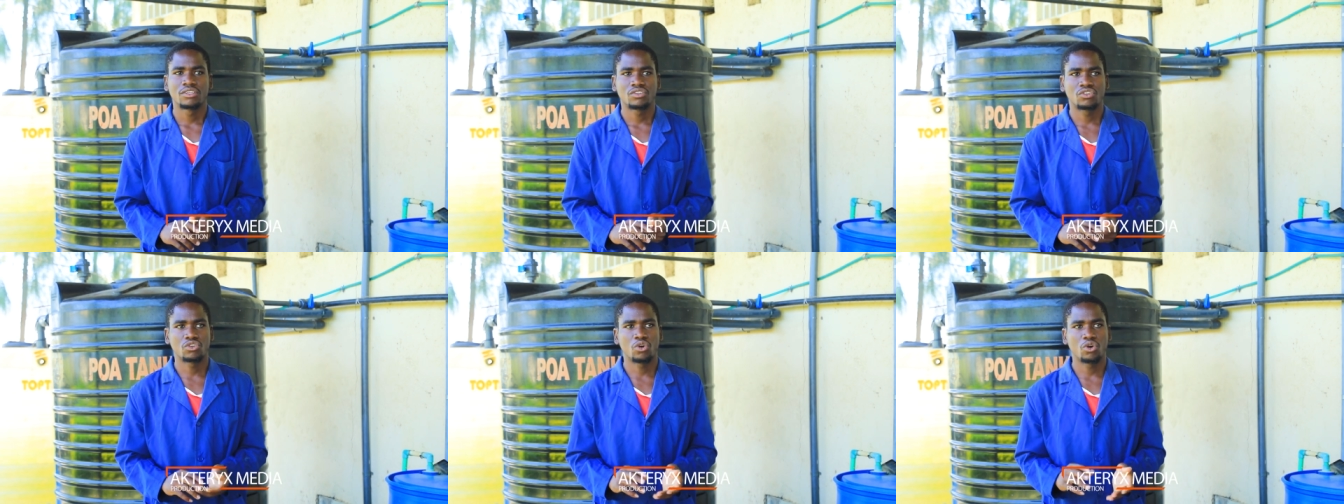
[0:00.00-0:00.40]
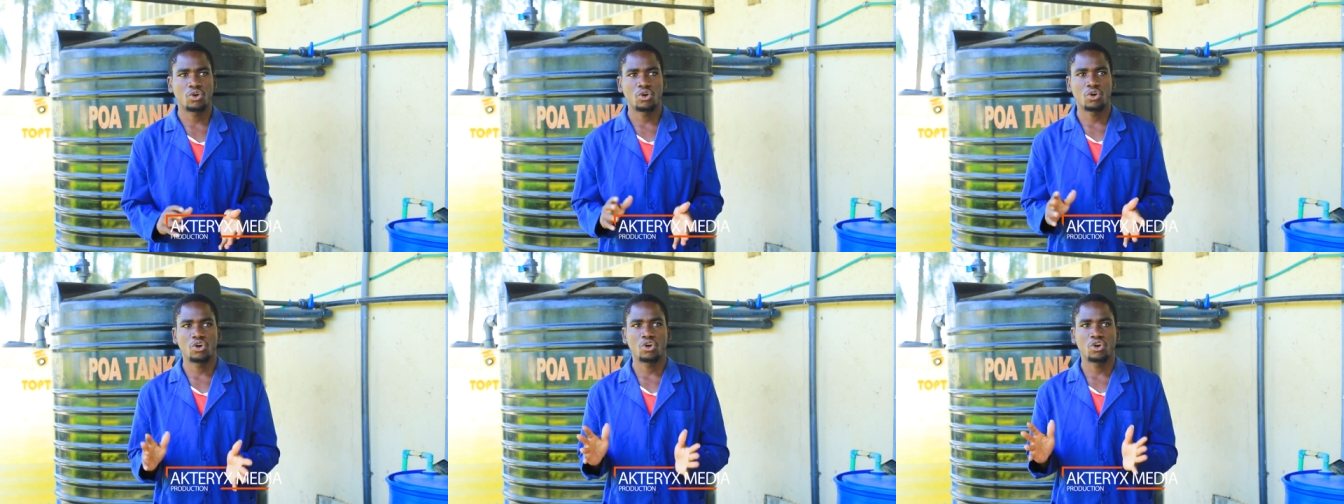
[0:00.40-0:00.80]
So,
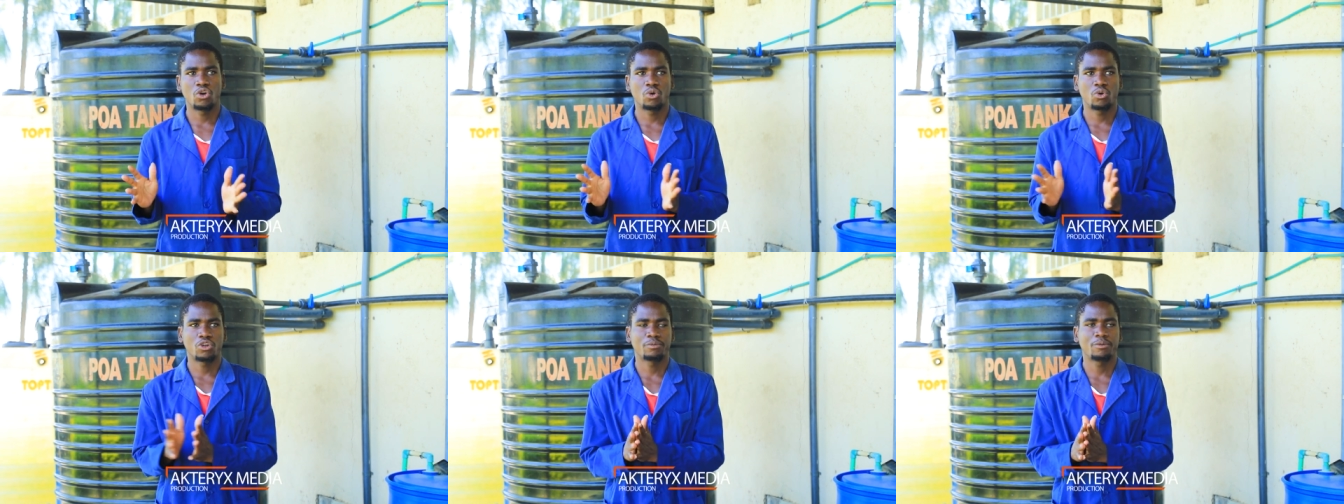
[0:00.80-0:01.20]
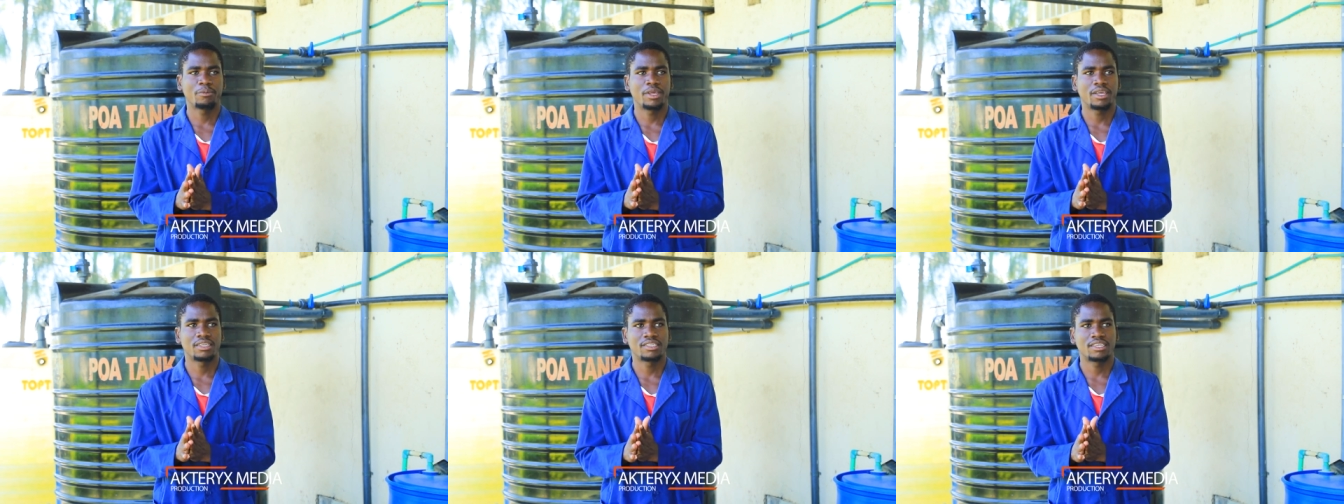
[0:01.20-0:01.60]
what we
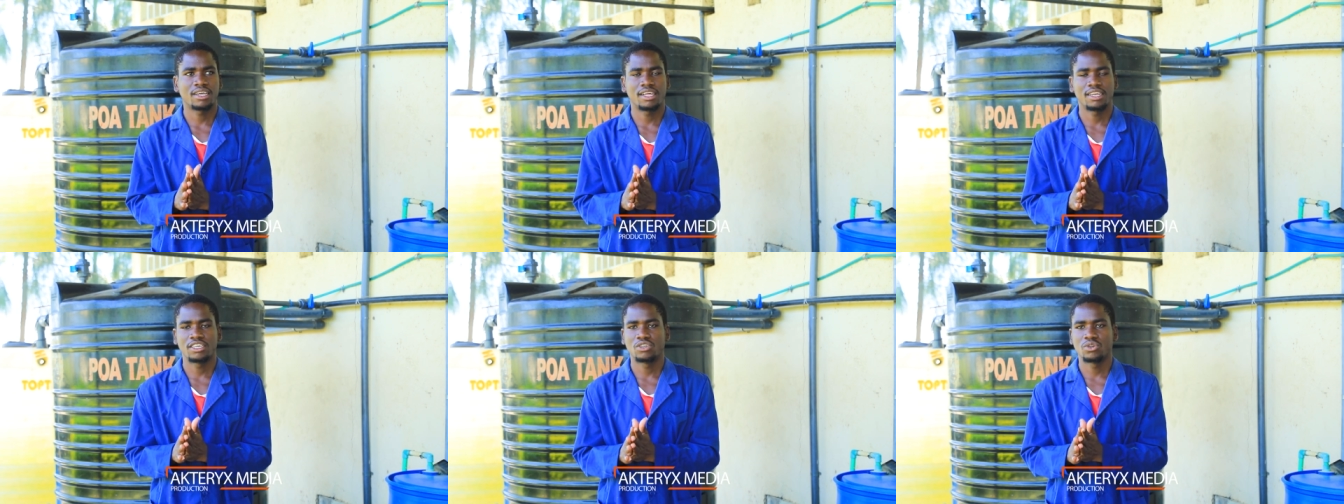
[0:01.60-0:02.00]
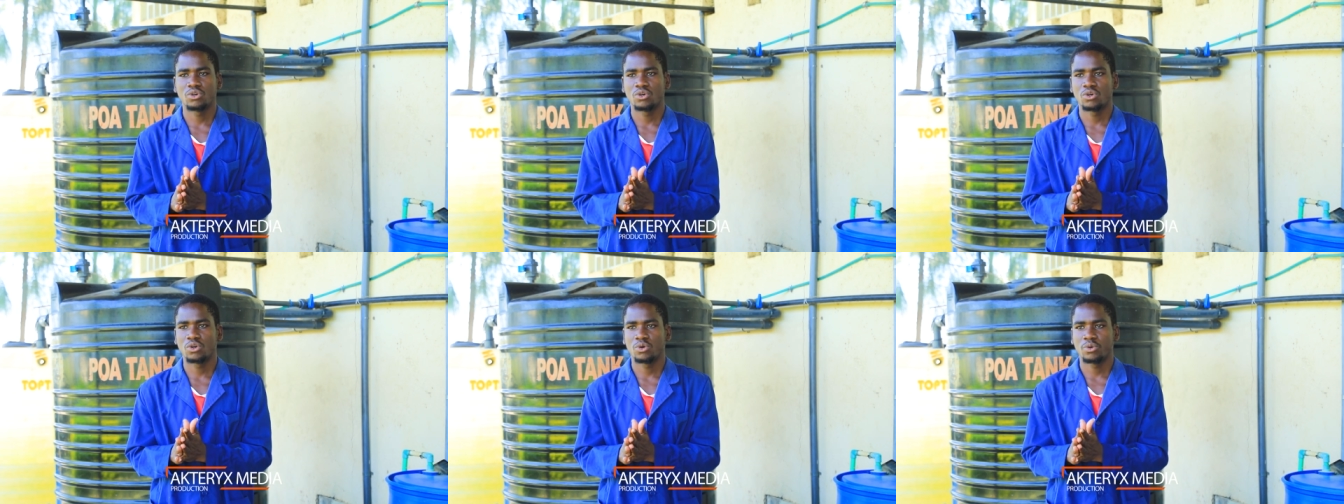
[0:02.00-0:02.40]
basically do,
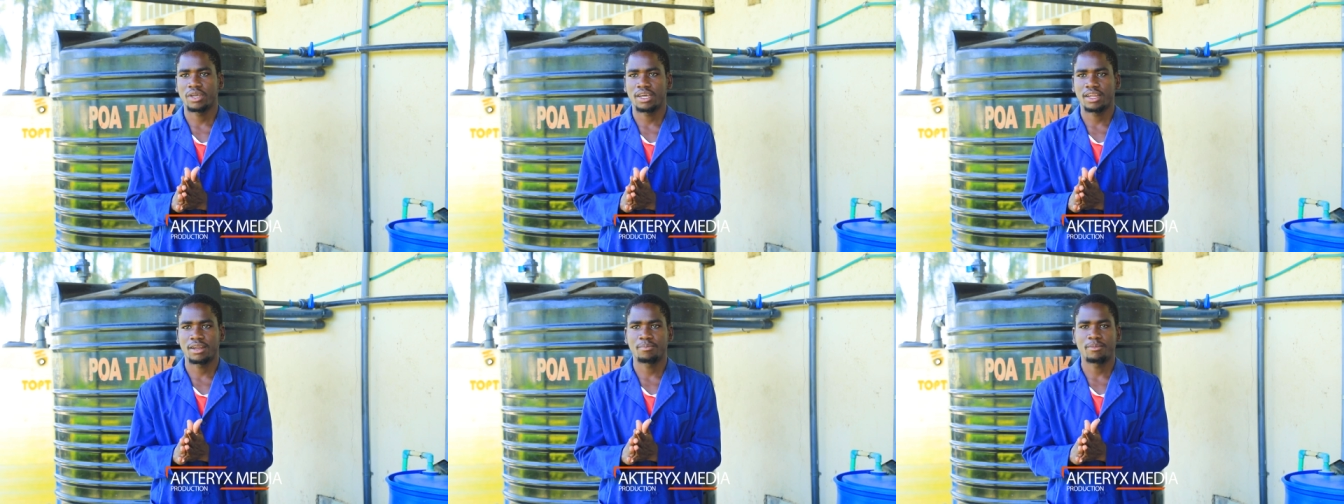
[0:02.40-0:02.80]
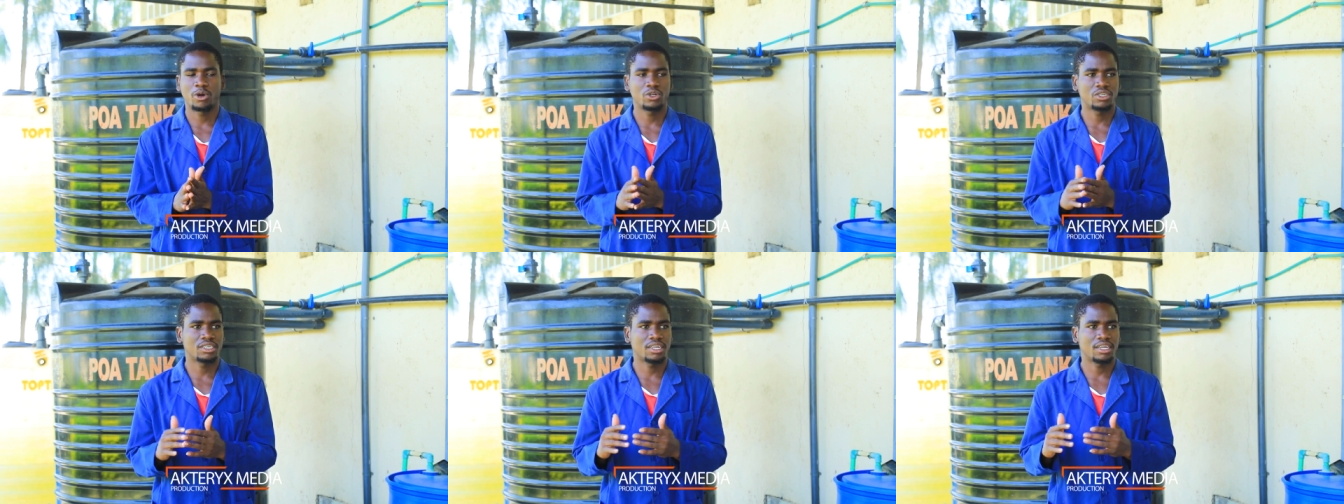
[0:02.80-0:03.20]
we are
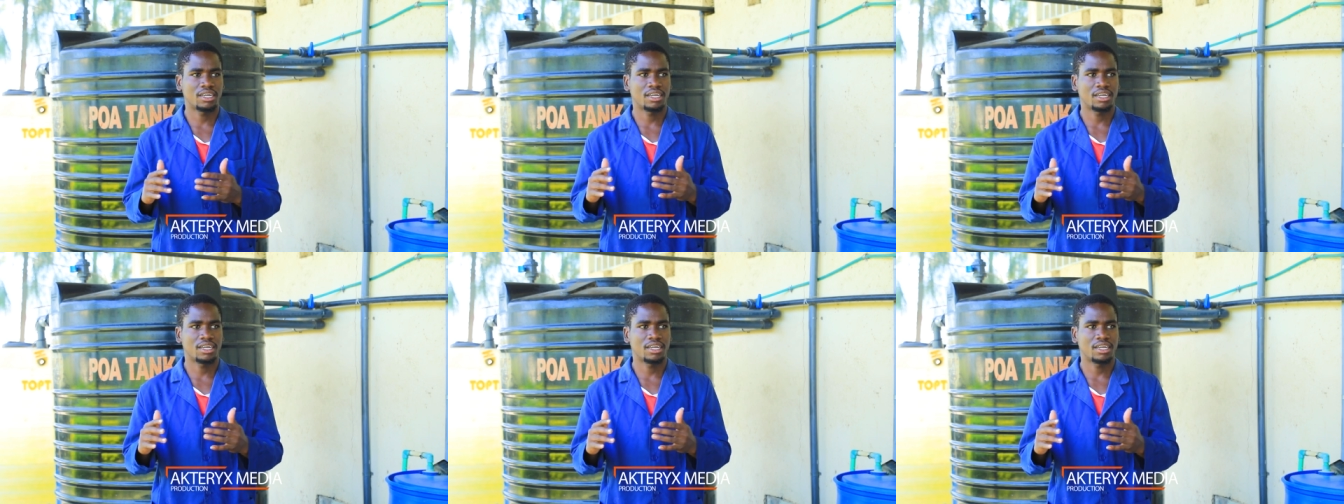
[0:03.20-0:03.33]
about